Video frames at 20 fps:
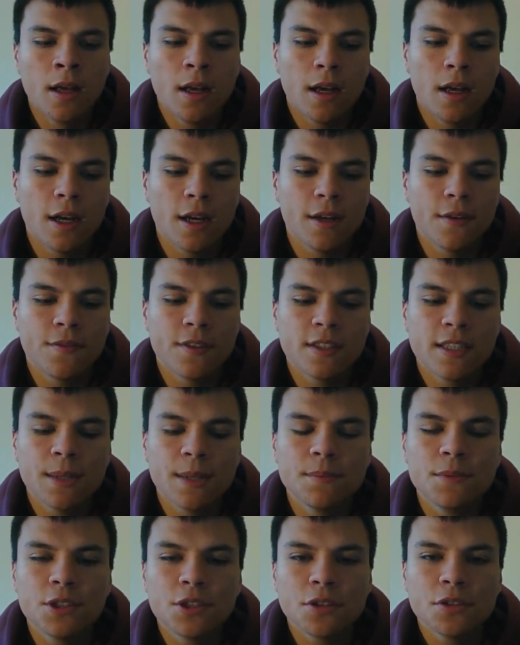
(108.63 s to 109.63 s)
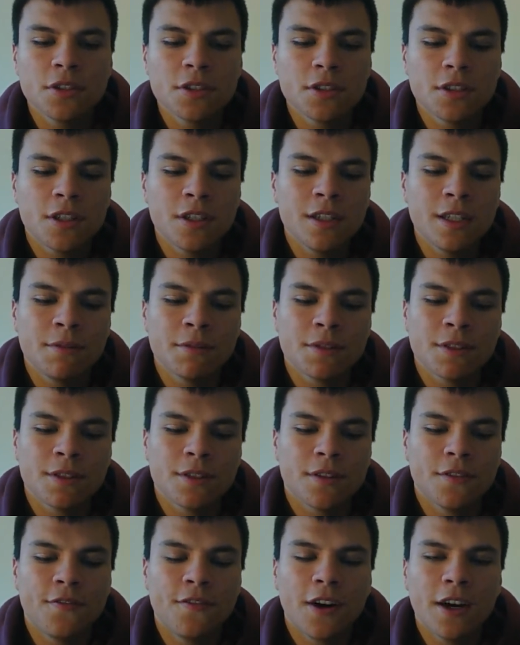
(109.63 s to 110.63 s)
For Sam Johnston, he was
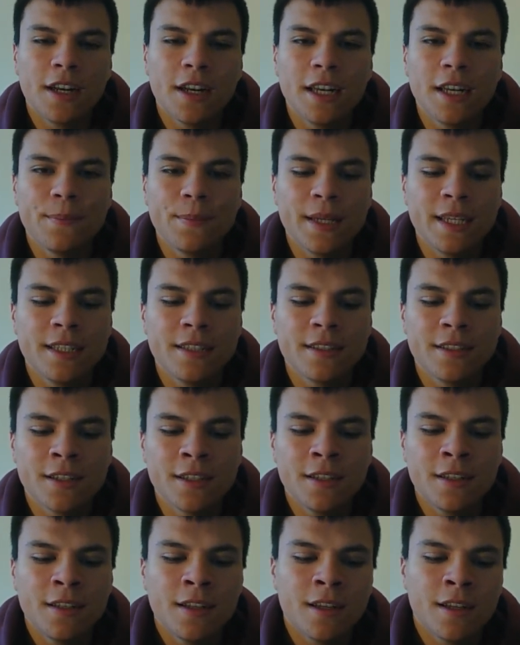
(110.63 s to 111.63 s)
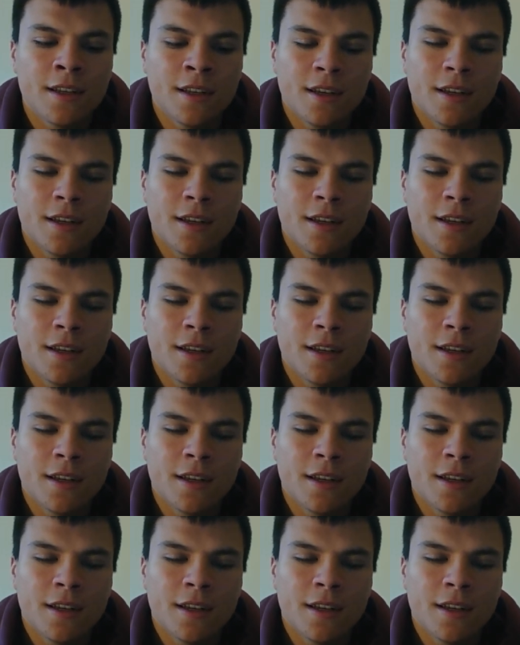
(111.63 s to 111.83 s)
finally beaten